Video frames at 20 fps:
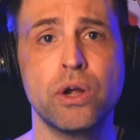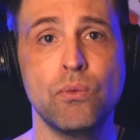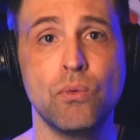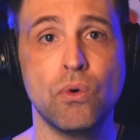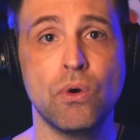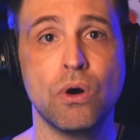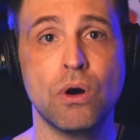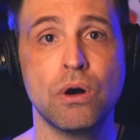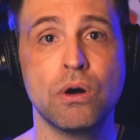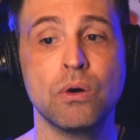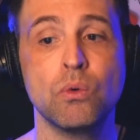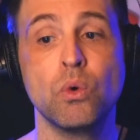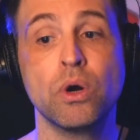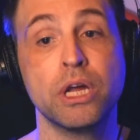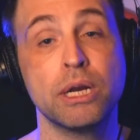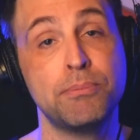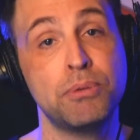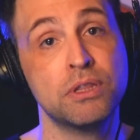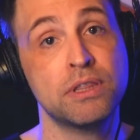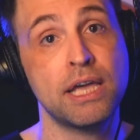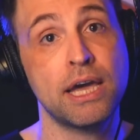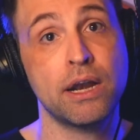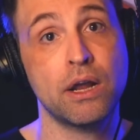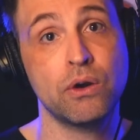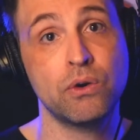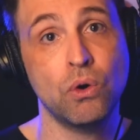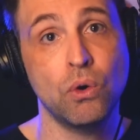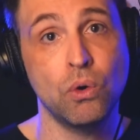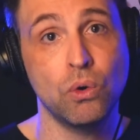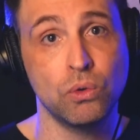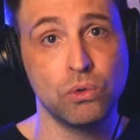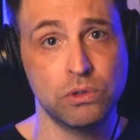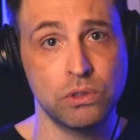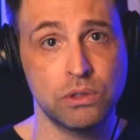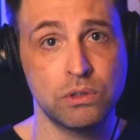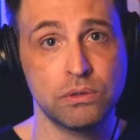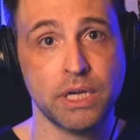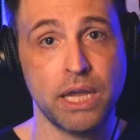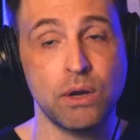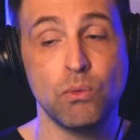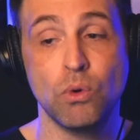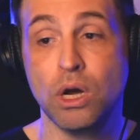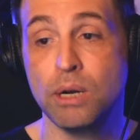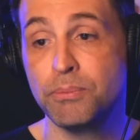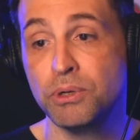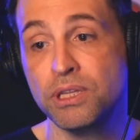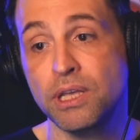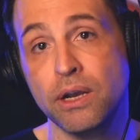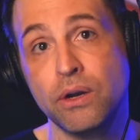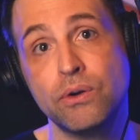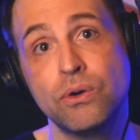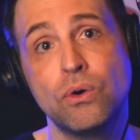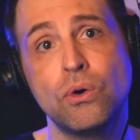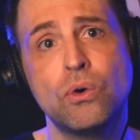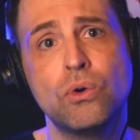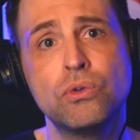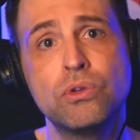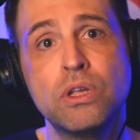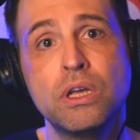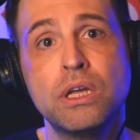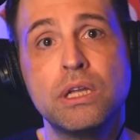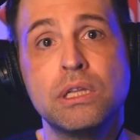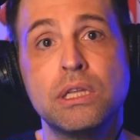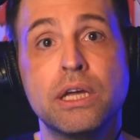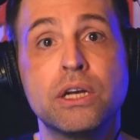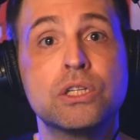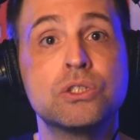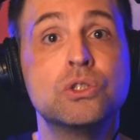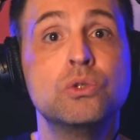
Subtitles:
War, we're going to put that on hold. Okay, we're going to put that on hold. Let us